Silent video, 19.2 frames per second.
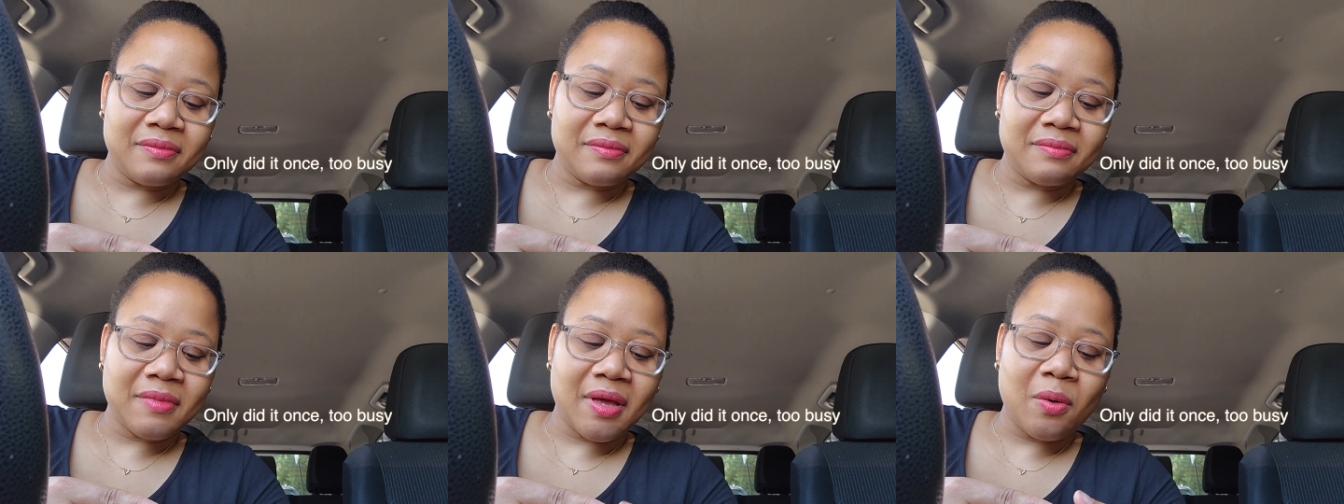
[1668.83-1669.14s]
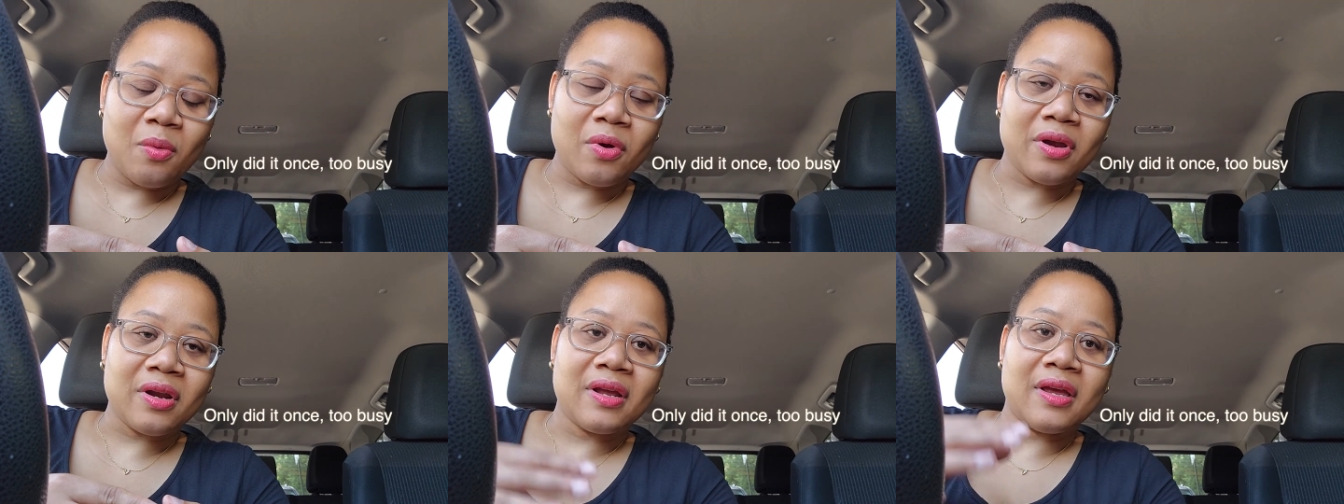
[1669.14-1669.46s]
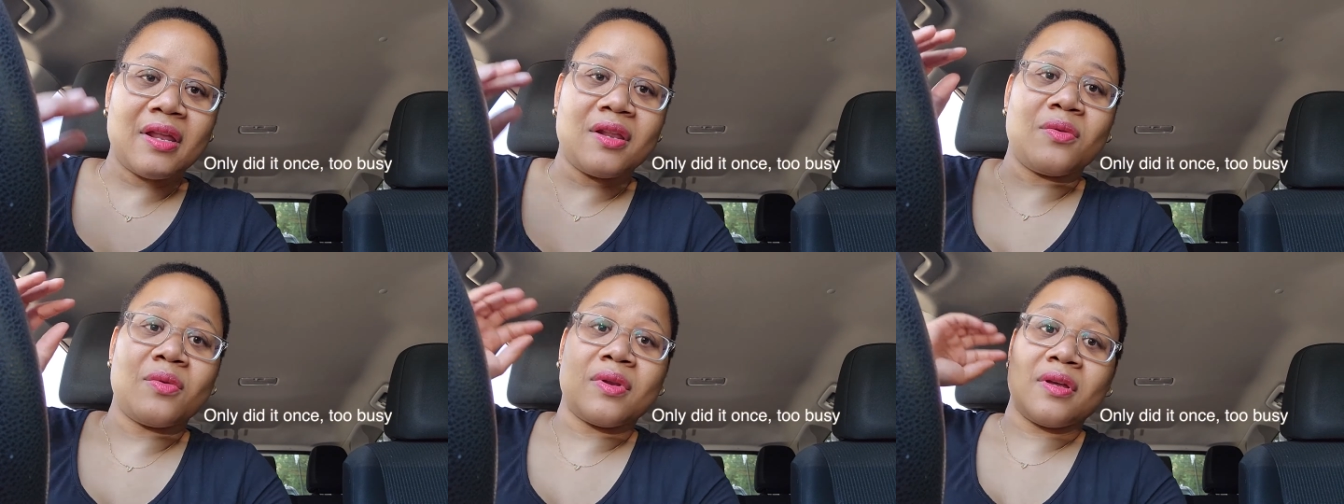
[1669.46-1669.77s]
I'm not working
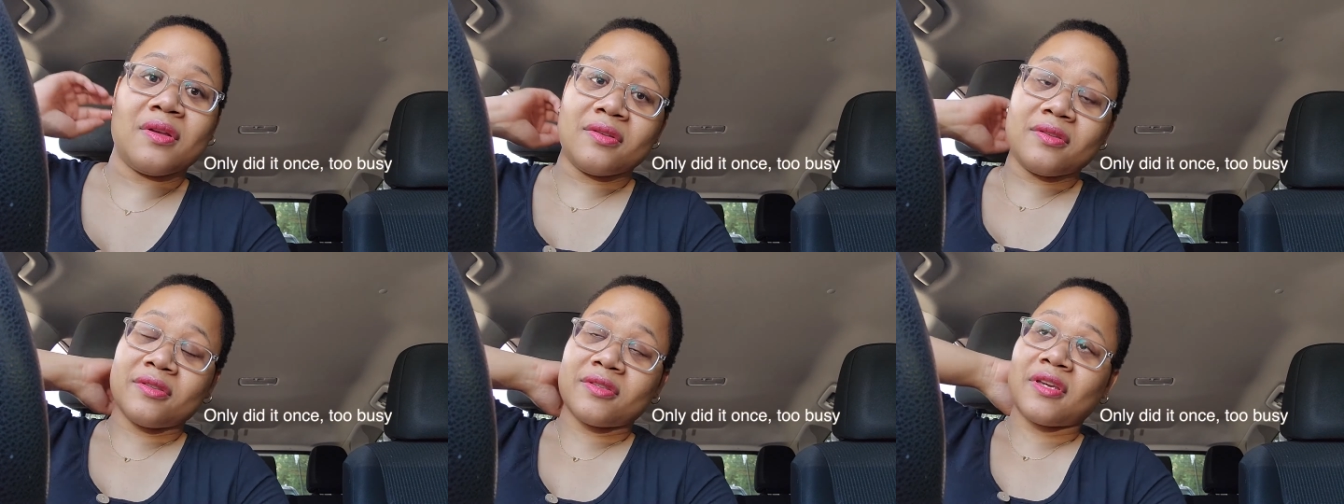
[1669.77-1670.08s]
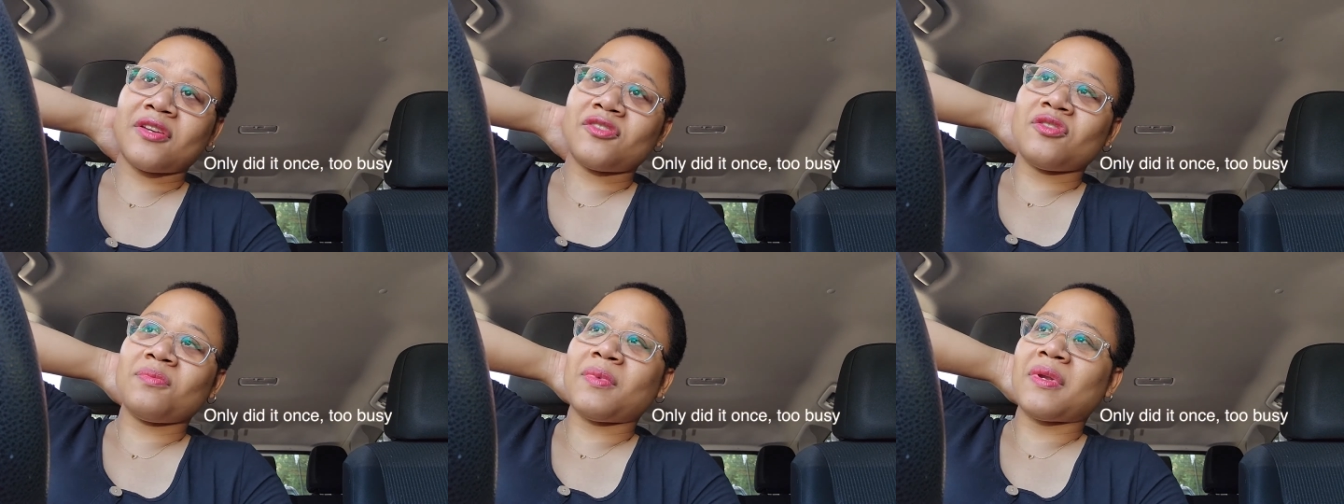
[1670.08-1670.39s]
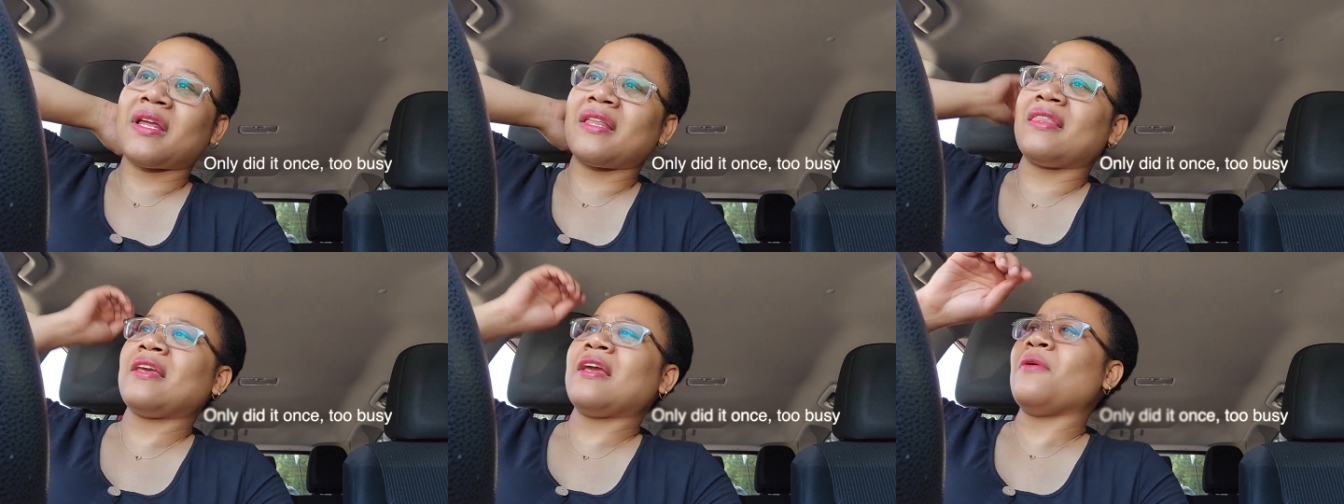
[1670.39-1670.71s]
anyone else's schedule, but
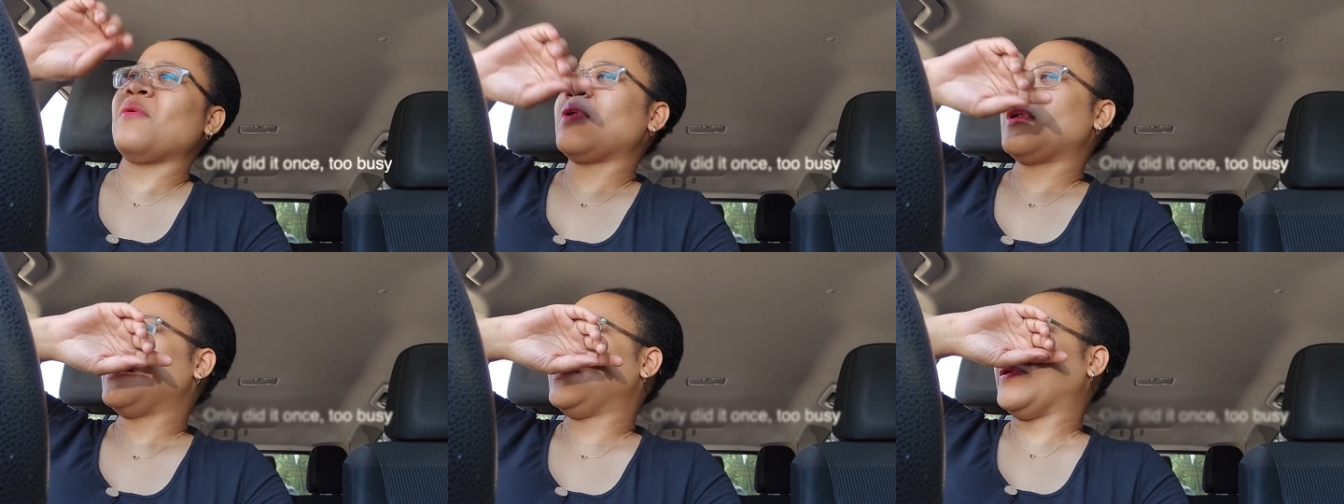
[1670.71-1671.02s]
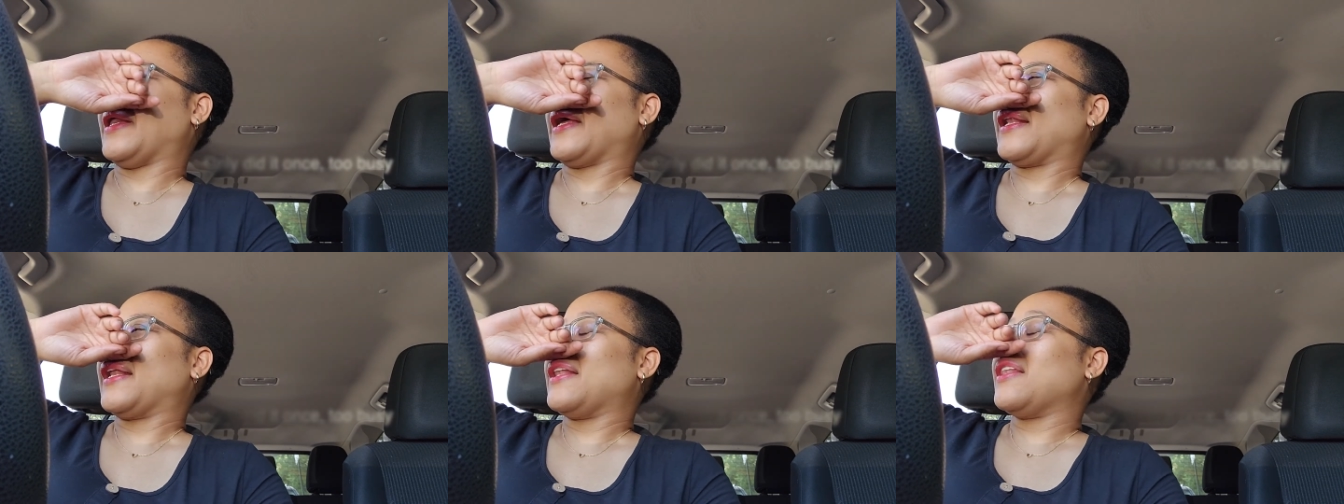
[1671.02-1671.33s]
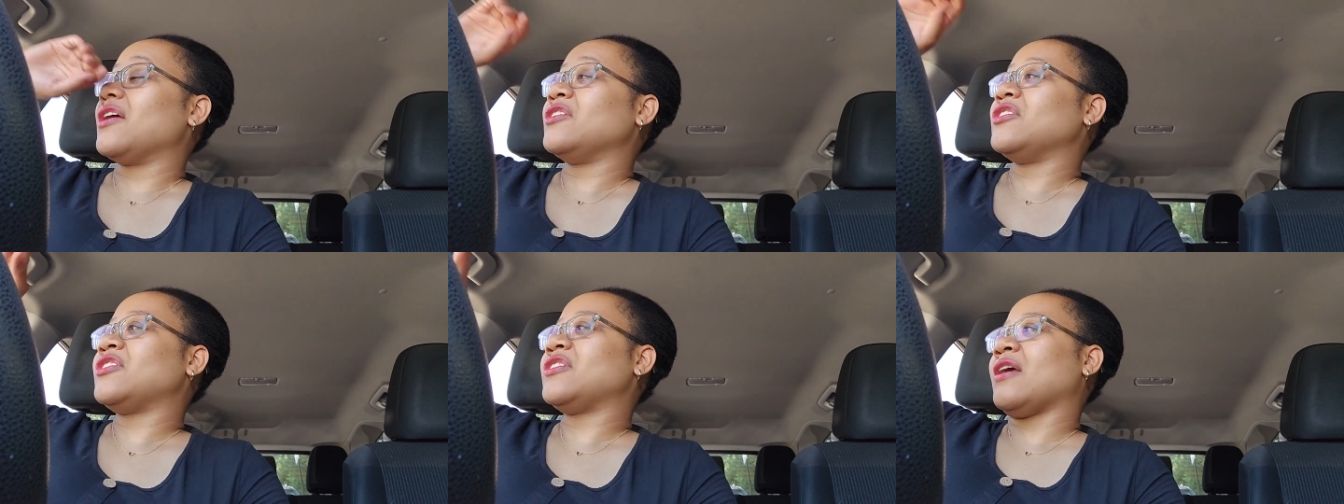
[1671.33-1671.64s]
I think I want to do like the
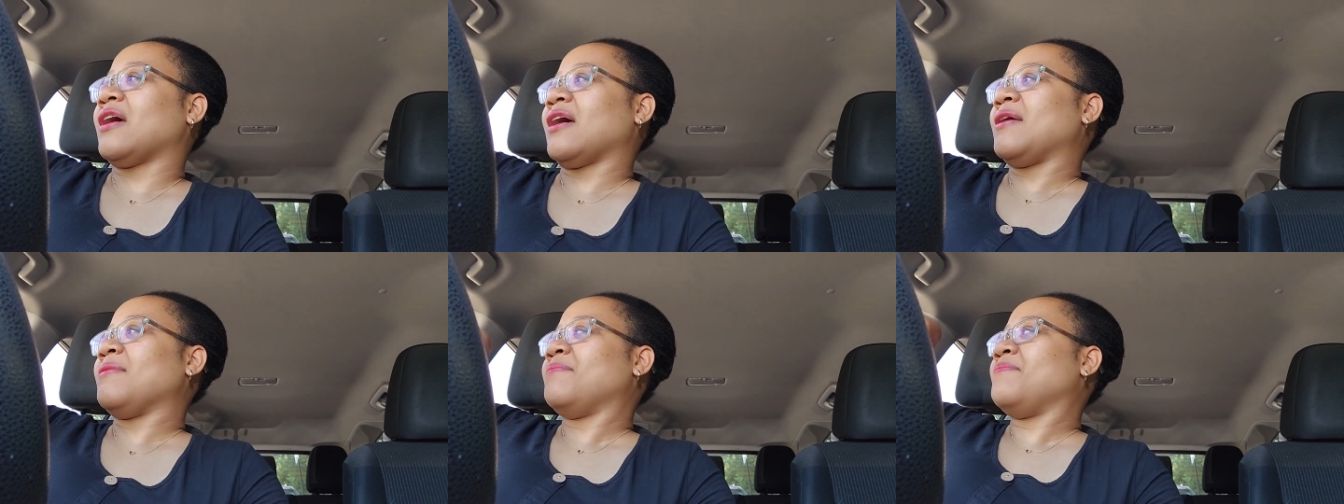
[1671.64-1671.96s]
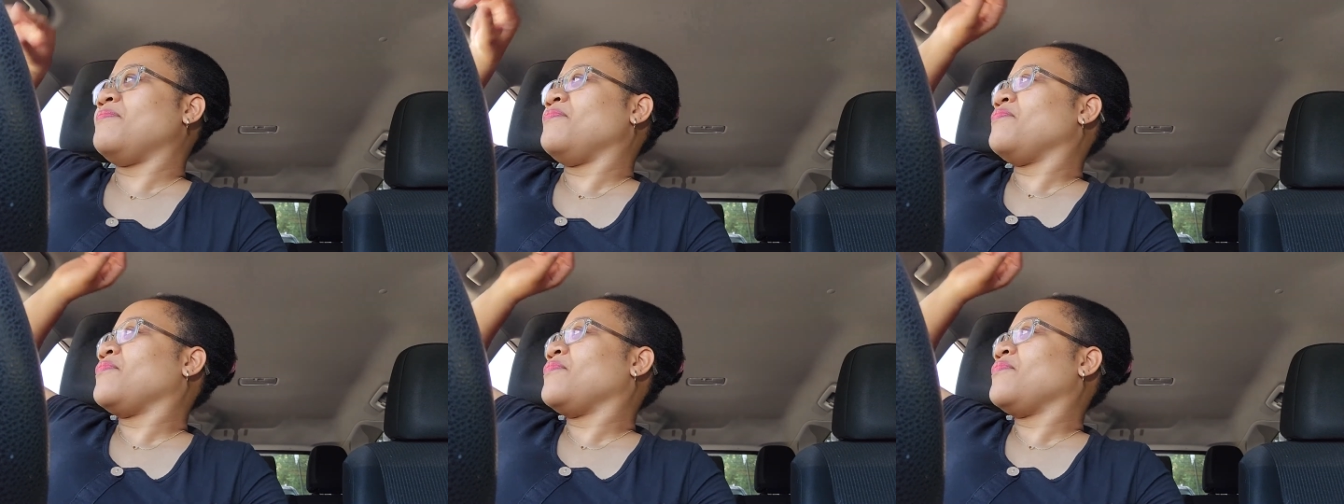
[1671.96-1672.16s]
lunchtime.